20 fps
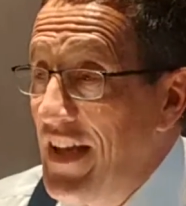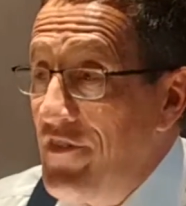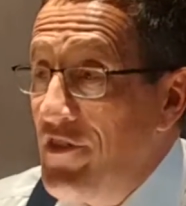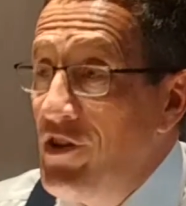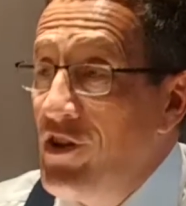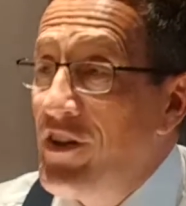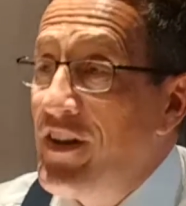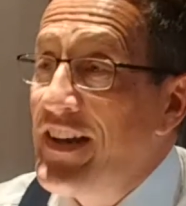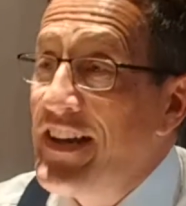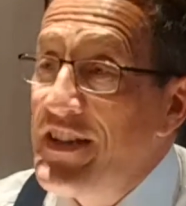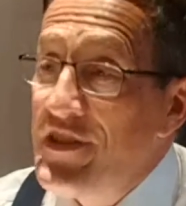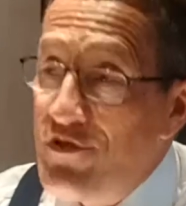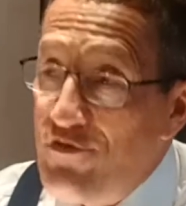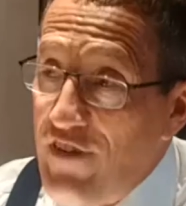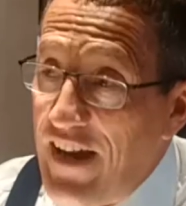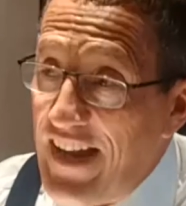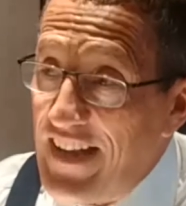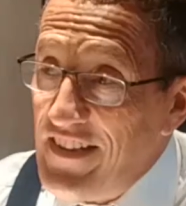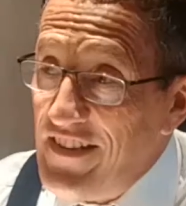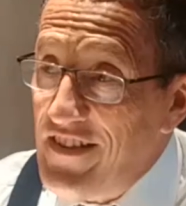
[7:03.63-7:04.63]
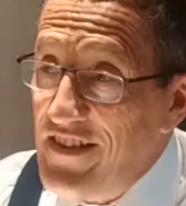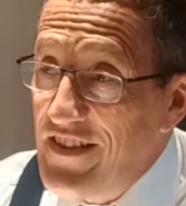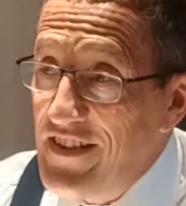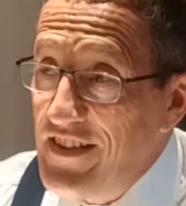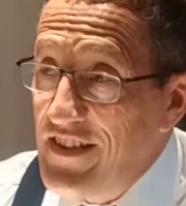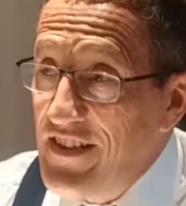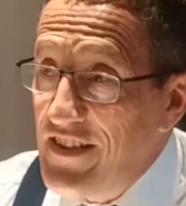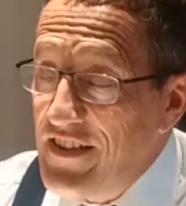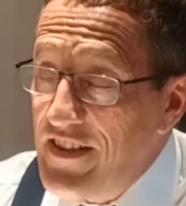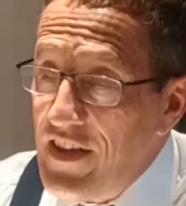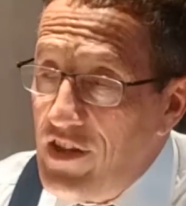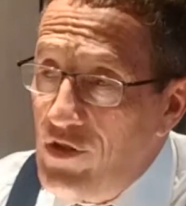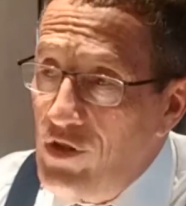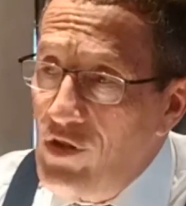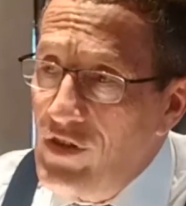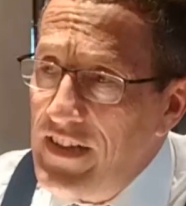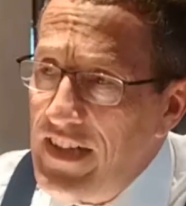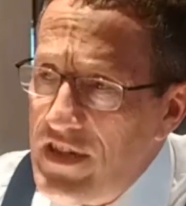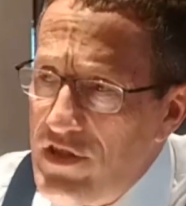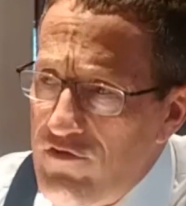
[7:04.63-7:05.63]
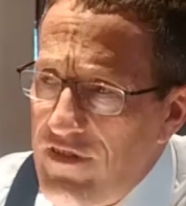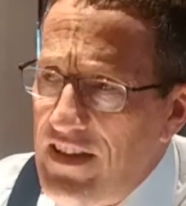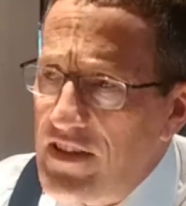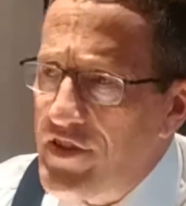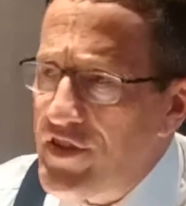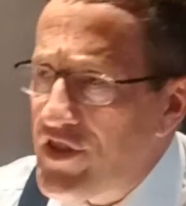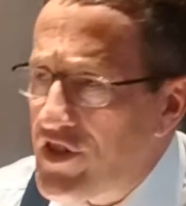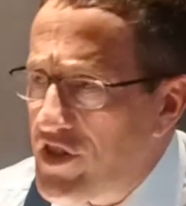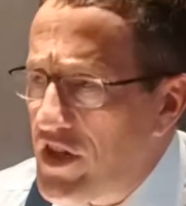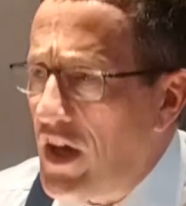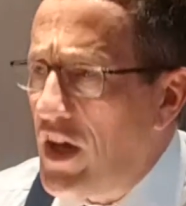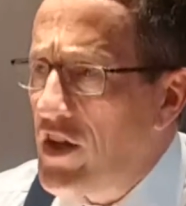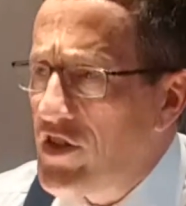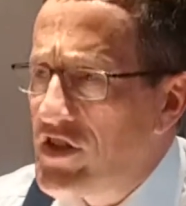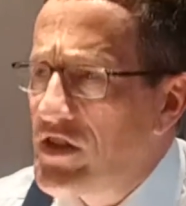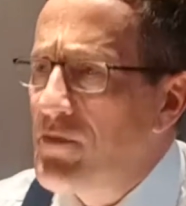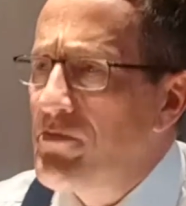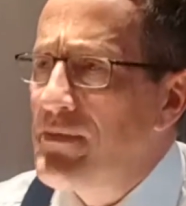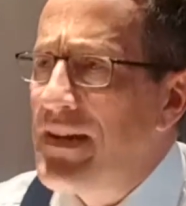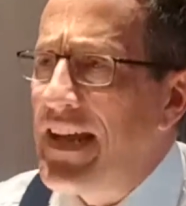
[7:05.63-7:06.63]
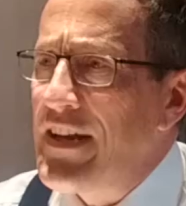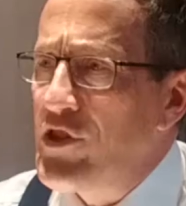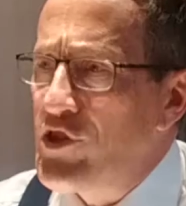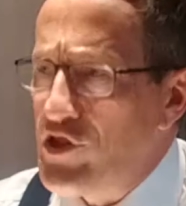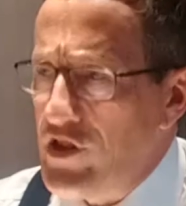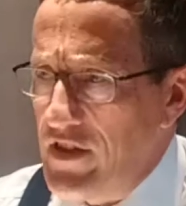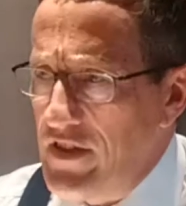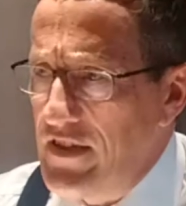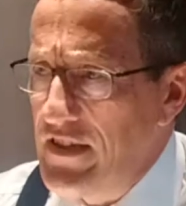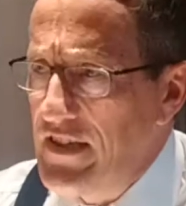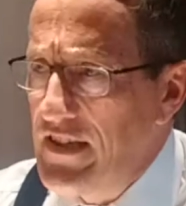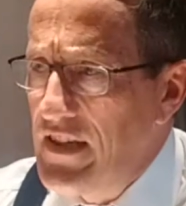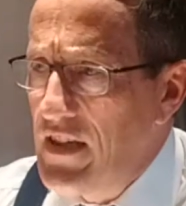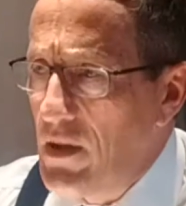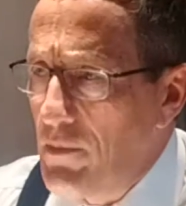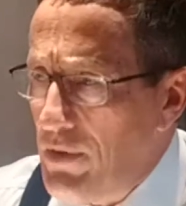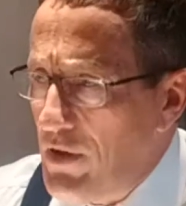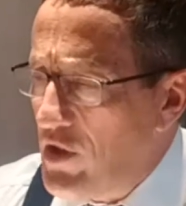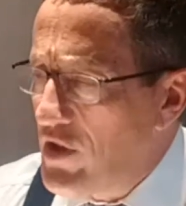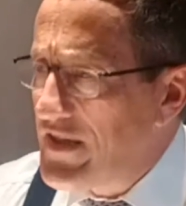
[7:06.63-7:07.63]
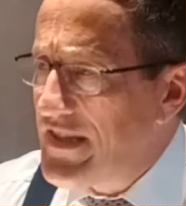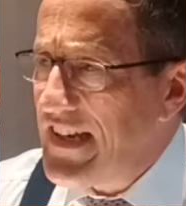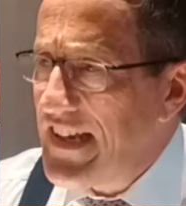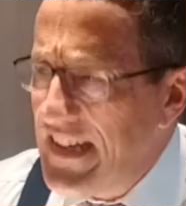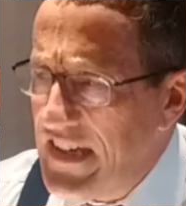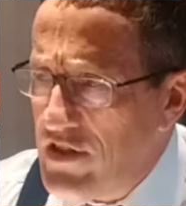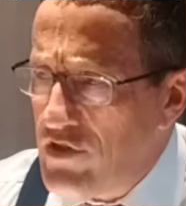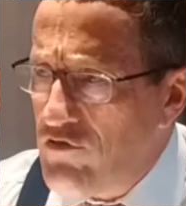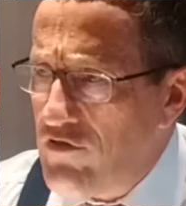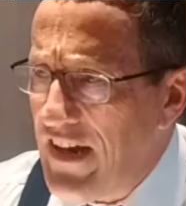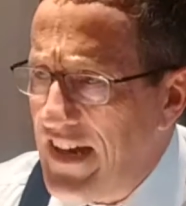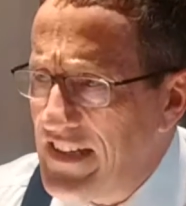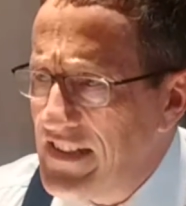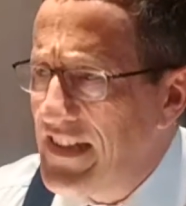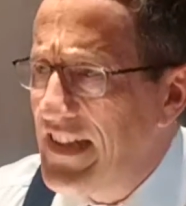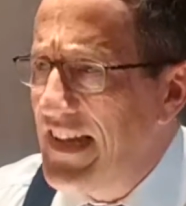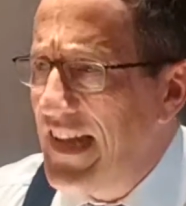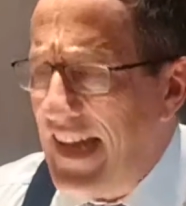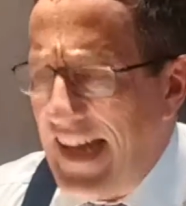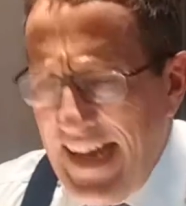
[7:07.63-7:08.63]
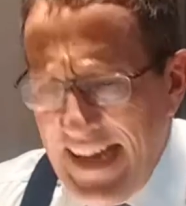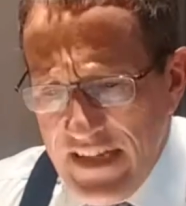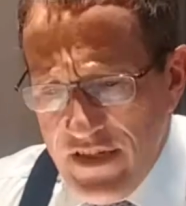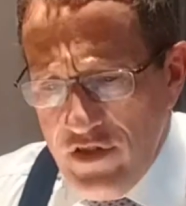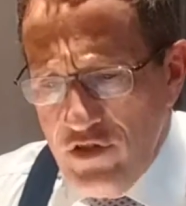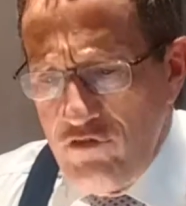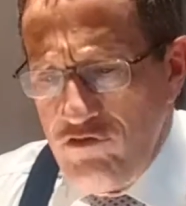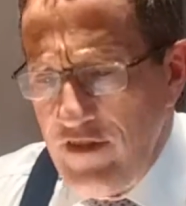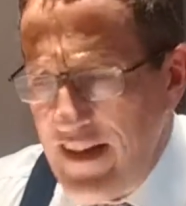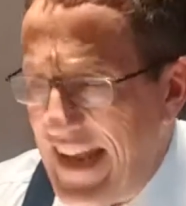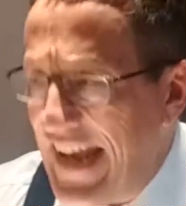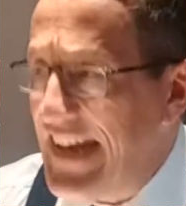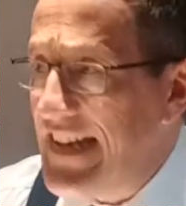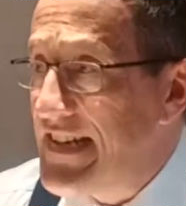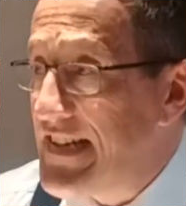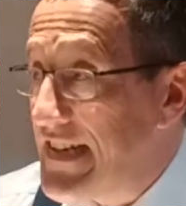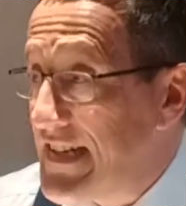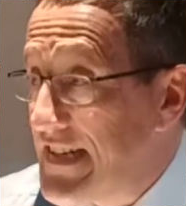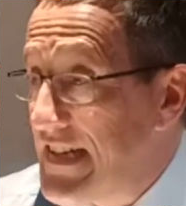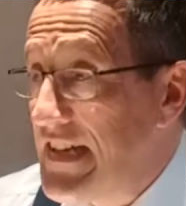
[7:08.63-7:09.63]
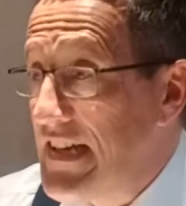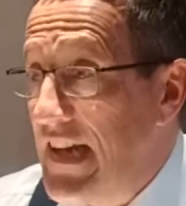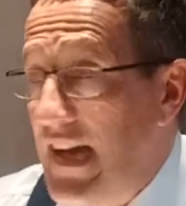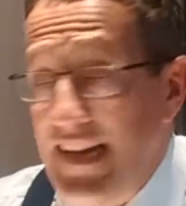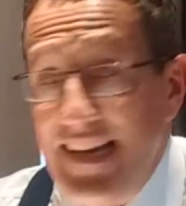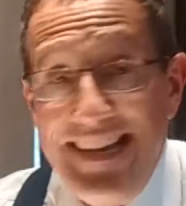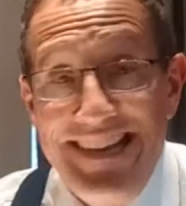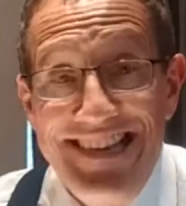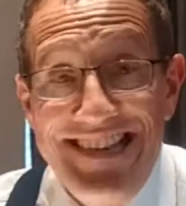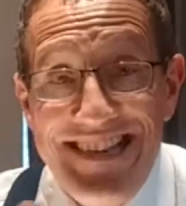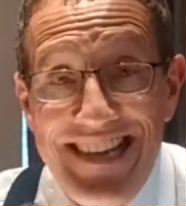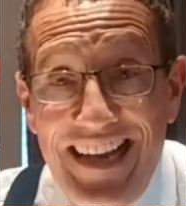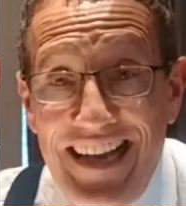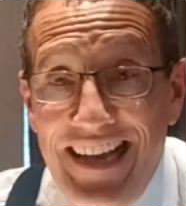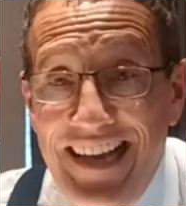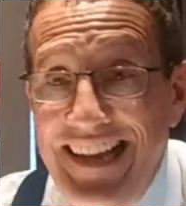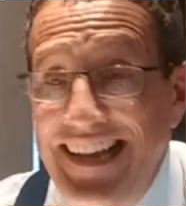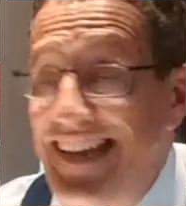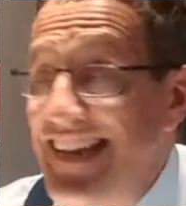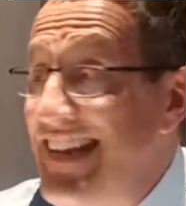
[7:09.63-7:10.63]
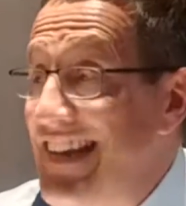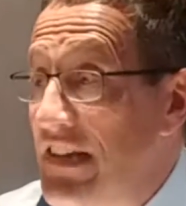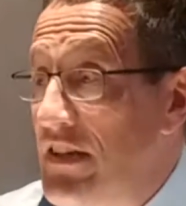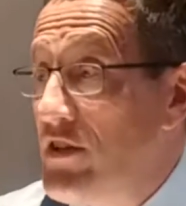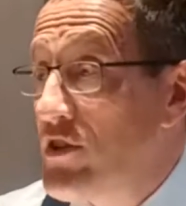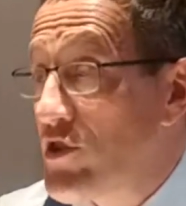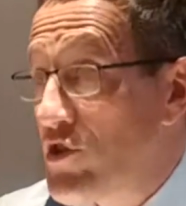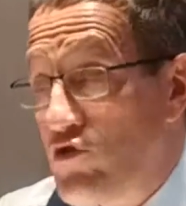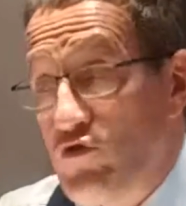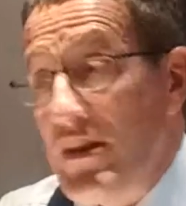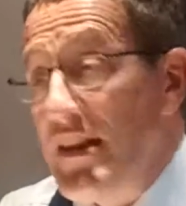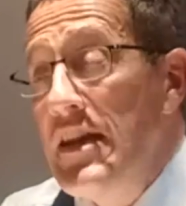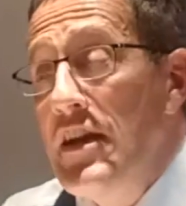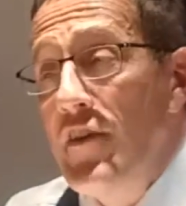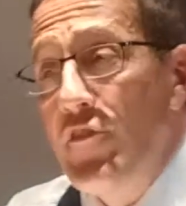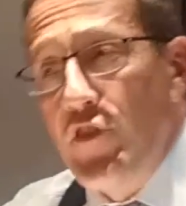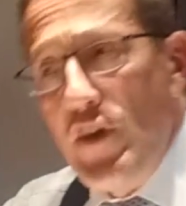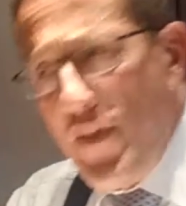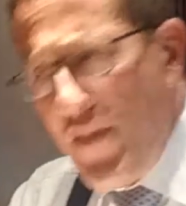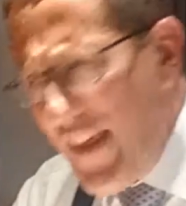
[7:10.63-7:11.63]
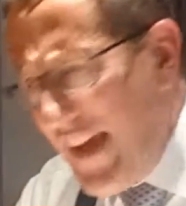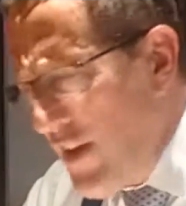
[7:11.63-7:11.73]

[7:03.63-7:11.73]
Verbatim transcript: If you look at Israel, they call Israel the startup nation because Israel has created an entire industry for a